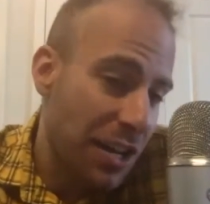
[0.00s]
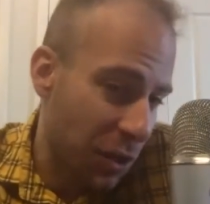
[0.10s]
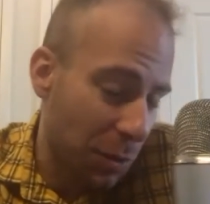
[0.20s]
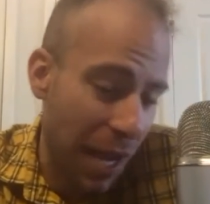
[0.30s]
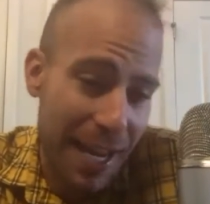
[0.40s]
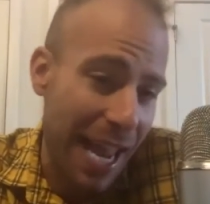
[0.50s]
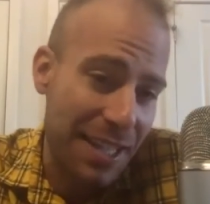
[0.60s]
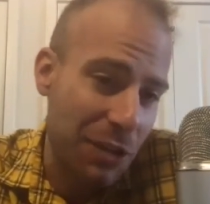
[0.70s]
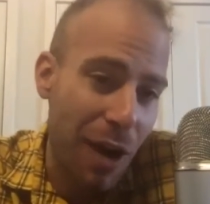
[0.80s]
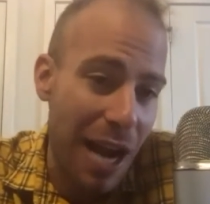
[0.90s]
just don't. I can't
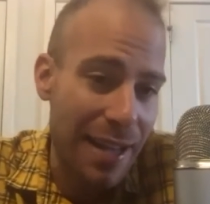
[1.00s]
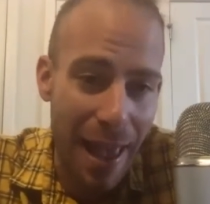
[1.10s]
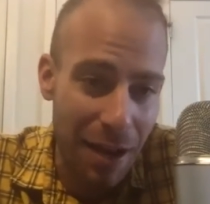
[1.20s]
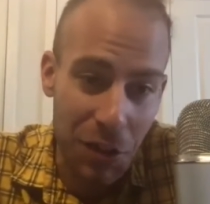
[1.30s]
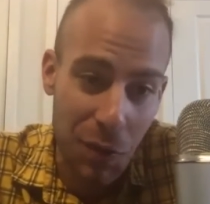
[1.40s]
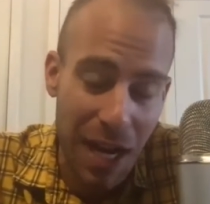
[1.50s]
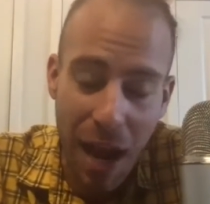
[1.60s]
see Ryan Tannehill doing it.